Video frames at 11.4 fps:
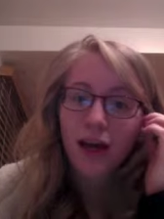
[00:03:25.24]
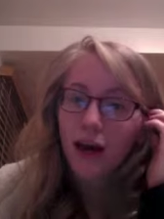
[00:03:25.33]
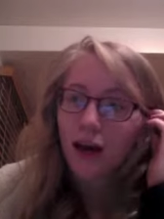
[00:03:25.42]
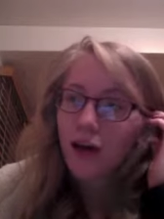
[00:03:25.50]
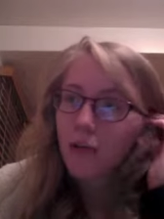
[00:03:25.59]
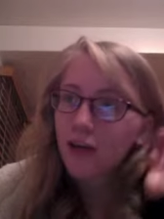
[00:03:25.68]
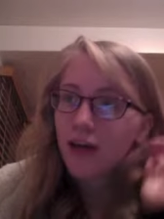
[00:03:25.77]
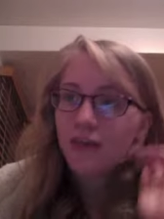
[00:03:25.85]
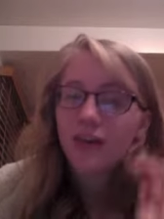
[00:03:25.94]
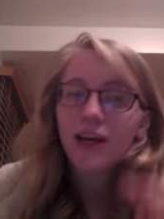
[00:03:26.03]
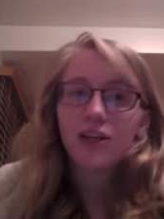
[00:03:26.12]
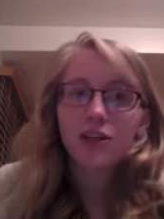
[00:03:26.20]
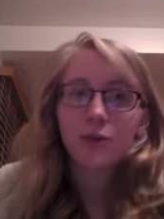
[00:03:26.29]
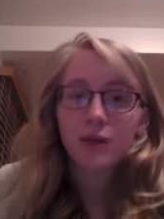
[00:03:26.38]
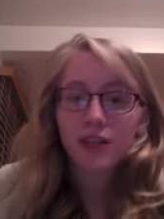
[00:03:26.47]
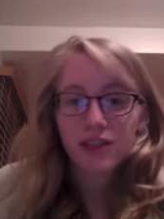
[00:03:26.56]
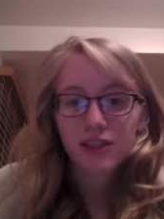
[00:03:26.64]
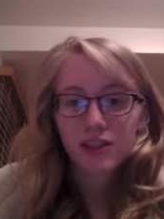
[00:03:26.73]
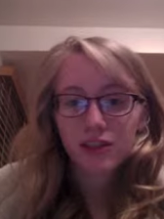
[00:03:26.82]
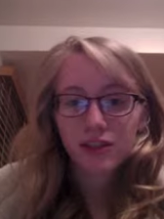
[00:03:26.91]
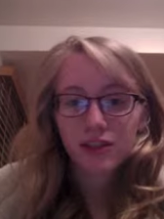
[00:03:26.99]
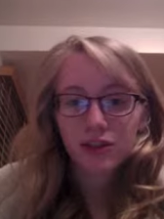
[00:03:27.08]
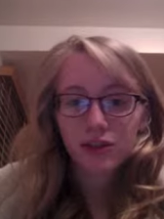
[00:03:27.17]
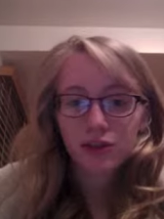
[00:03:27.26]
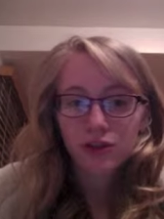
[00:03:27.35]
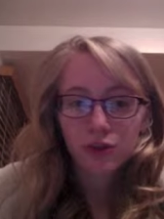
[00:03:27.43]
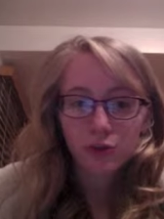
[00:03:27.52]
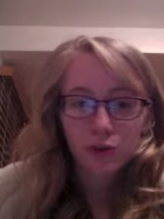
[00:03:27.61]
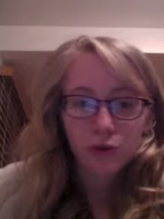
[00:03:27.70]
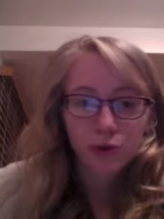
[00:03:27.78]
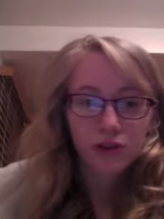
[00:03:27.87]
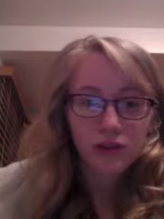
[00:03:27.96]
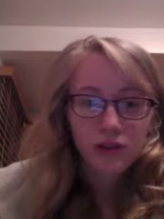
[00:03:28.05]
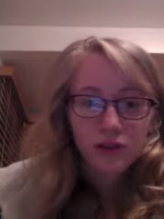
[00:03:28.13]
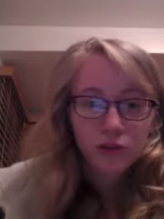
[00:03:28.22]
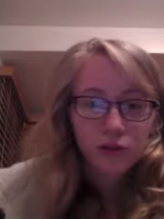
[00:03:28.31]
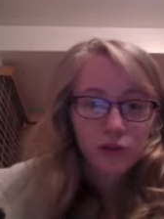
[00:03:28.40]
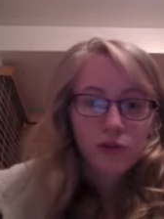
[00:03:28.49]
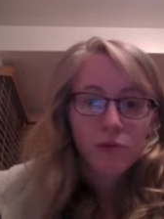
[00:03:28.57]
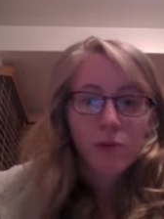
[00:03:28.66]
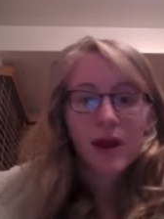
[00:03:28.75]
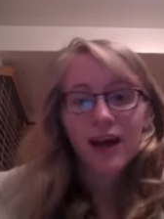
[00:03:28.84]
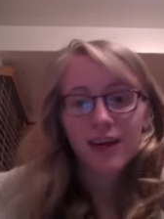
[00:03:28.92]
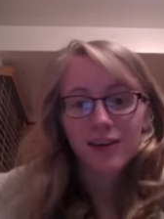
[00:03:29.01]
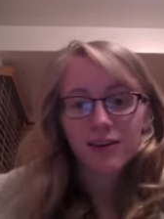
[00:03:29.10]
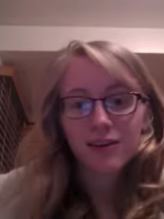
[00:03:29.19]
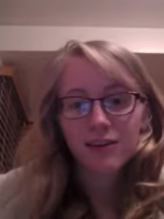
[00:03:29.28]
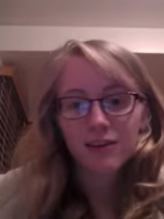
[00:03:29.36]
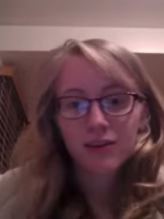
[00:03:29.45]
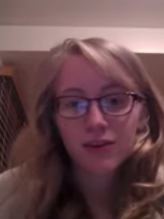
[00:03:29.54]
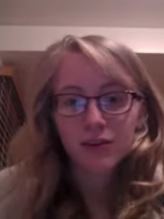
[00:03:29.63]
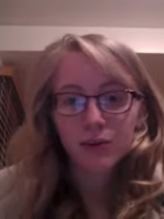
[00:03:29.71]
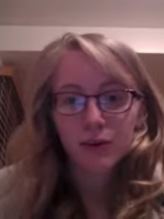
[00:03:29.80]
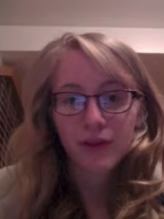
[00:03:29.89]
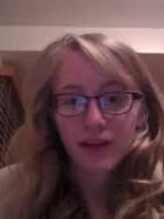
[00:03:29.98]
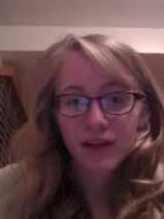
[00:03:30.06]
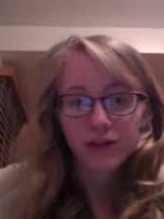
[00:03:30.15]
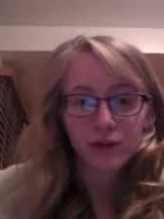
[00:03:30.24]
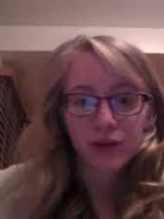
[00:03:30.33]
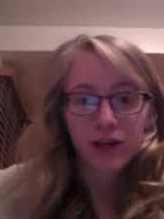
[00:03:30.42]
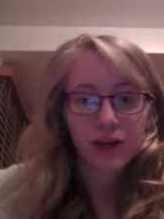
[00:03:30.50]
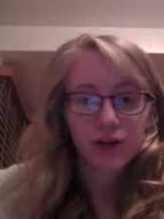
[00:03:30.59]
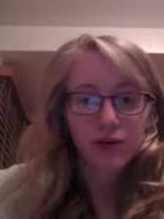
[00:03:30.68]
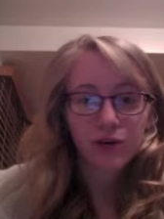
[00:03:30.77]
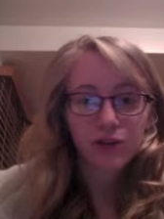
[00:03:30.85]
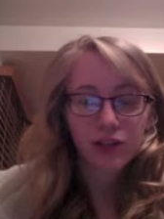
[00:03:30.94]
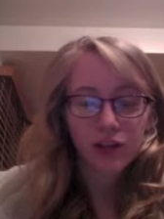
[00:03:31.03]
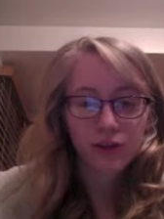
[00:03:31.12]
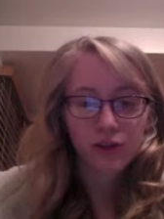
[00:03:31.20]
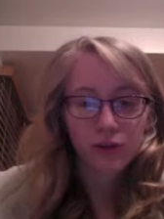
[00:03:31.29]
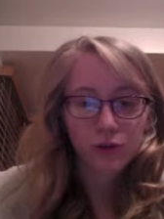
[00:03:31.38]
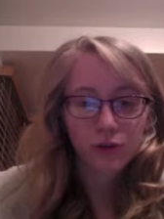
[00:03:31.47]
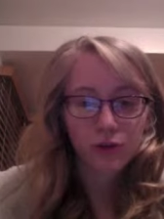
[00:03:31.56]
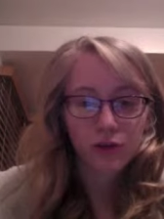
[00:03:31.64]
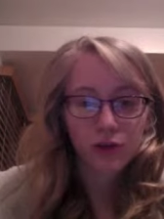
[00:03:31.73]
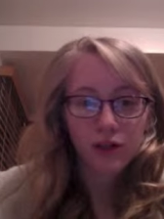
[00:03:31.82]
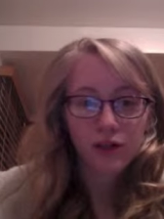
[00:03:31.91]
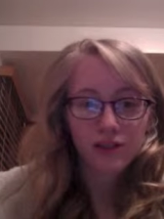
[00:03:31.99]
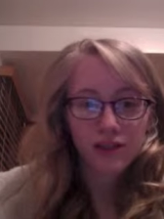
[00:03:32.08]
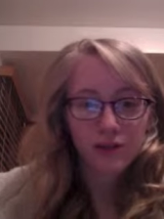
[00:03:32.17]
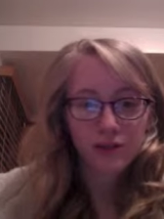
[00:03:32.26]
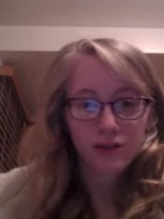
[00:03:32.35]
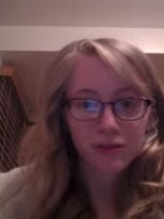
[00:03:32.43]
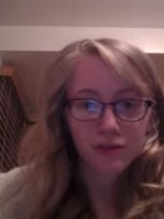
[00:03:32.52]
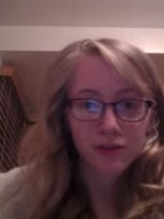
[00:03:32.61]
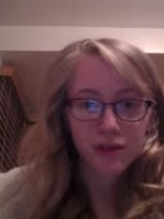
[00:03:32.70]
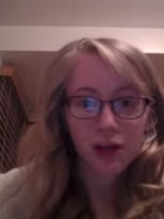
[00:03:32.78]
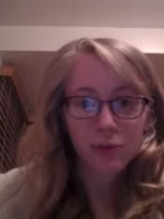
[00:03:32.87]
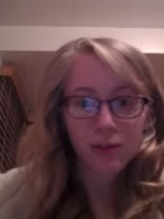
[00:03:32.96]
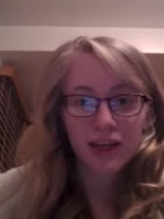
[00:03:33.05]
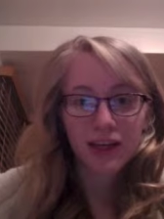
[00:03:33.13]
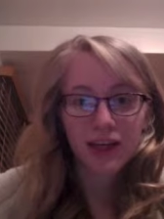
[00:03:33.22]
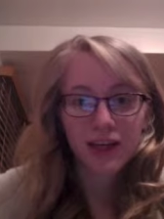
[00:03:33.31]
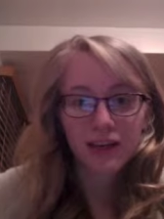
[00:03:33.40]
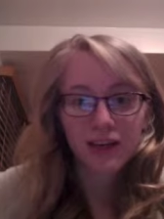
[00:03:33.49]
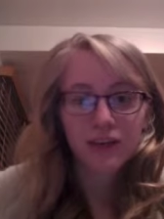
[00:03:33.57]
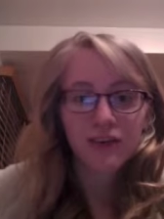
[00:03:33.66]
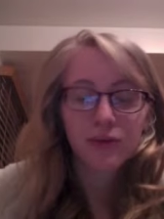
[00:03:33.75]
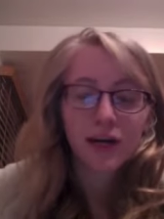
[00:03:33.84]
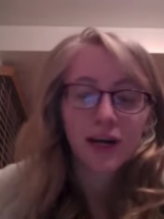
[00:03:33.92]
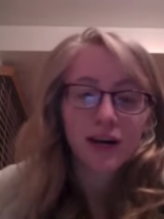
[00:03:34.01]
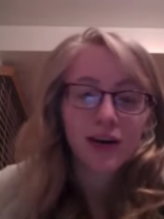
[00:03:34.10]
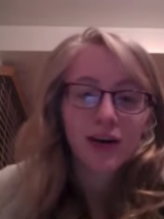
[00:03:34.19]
And then you went to the short sort of pan to when the little girl shut the door, so that was a different type and length as well.